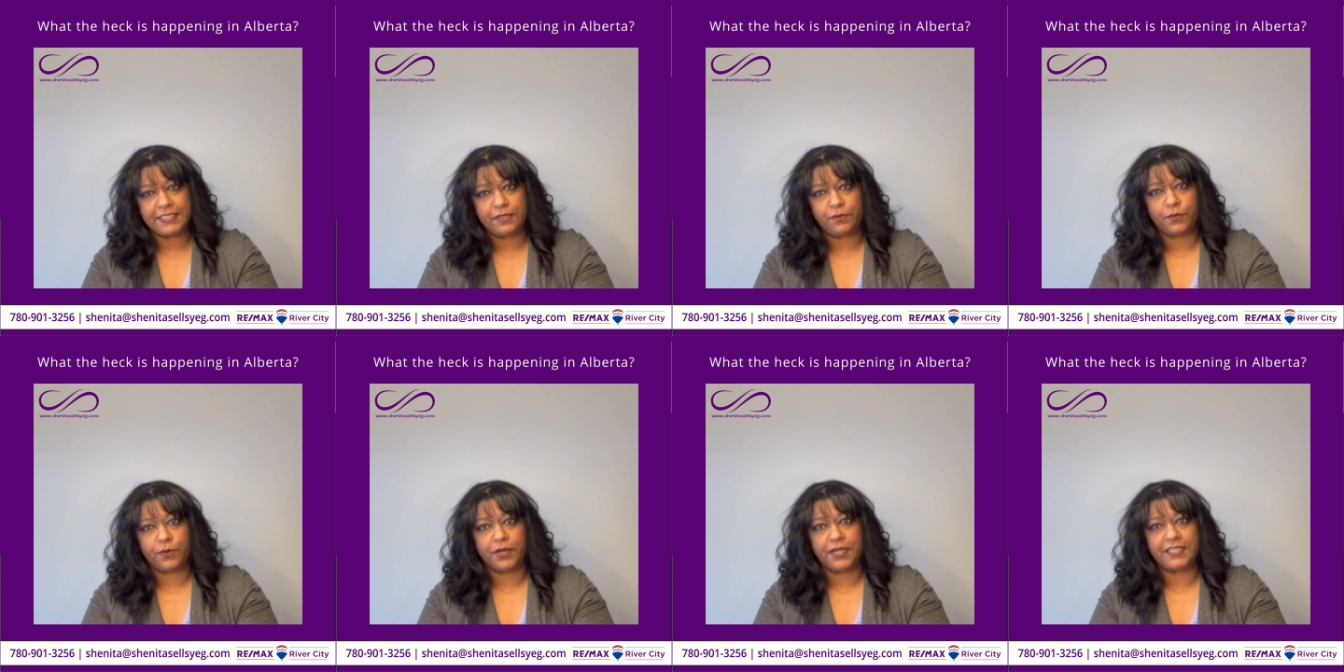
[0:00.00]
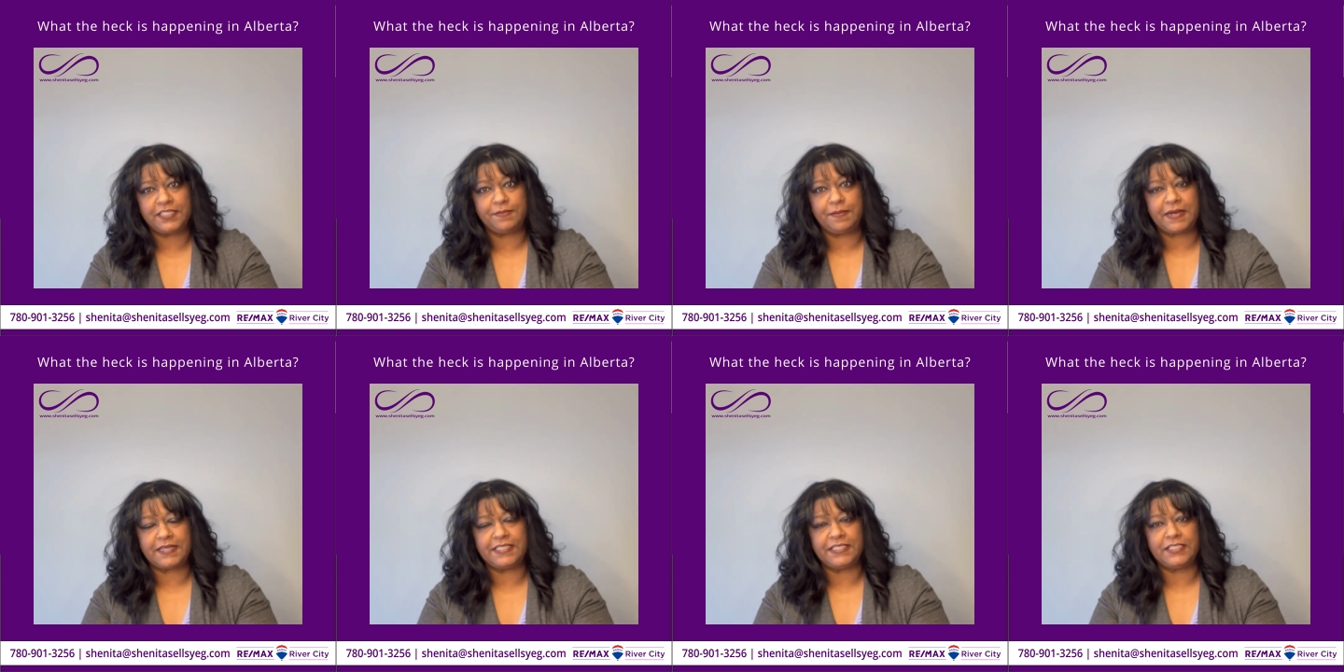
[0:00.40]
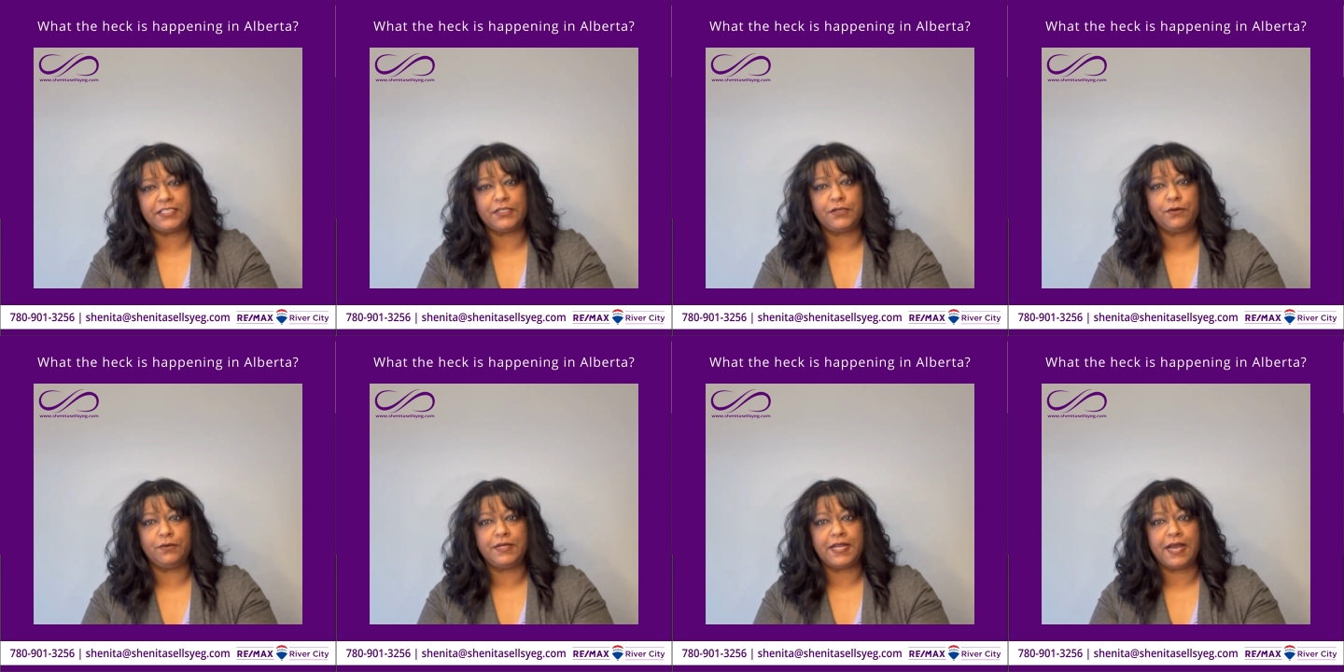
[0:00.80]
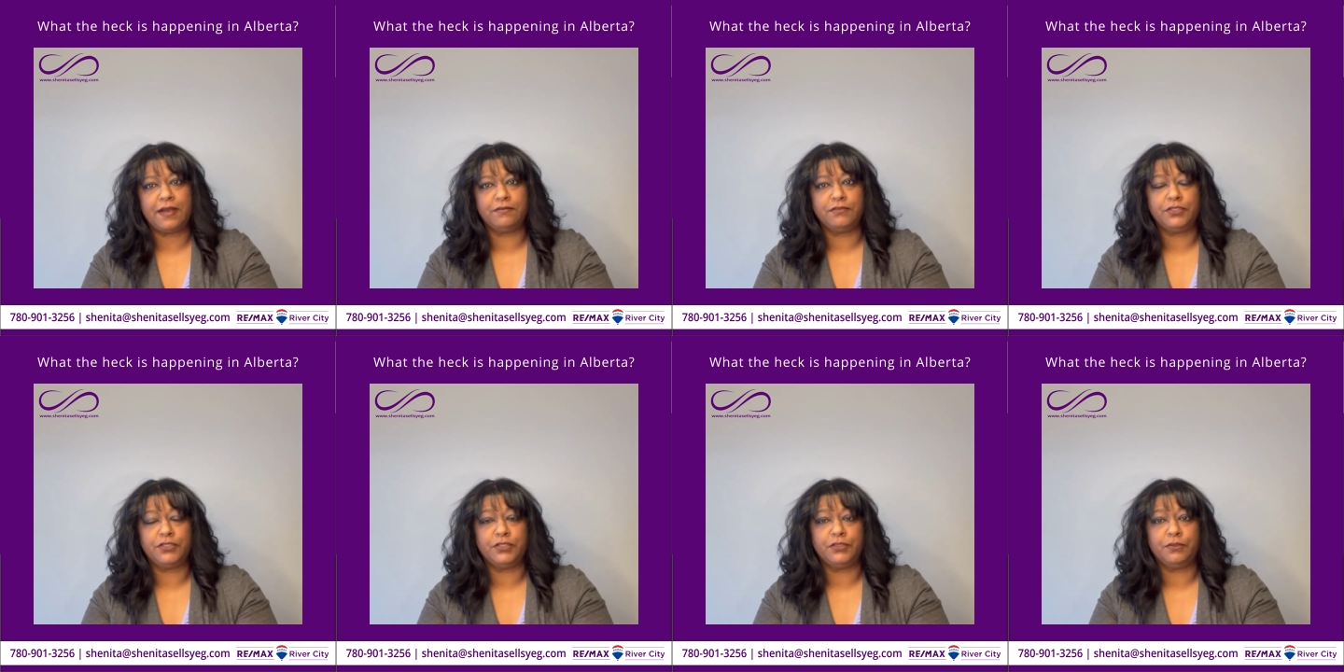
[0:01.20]
and we're expected to go
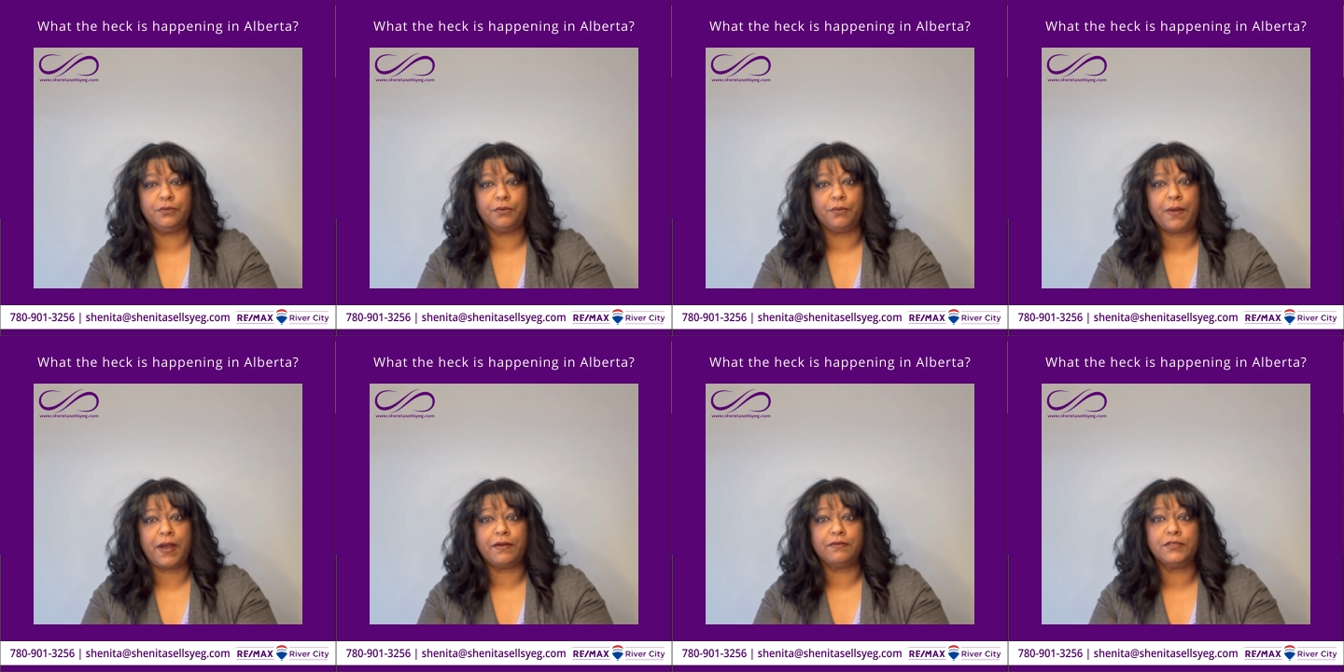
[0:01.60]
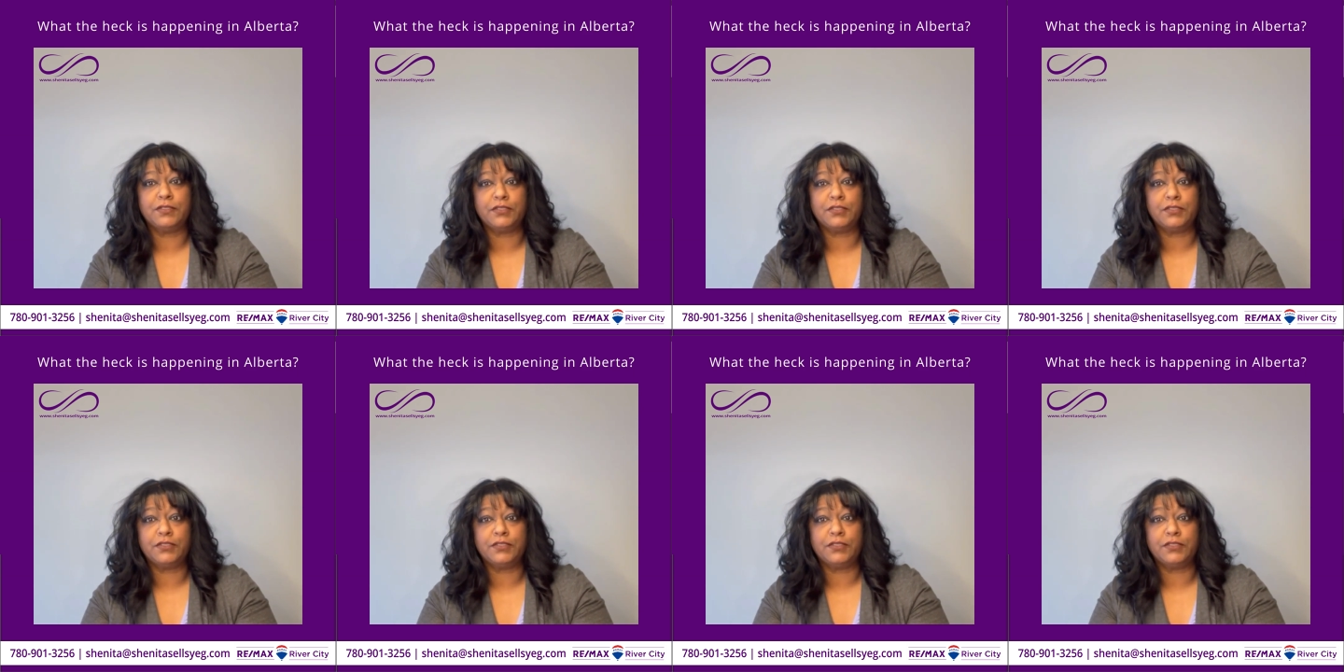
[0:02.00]
down to around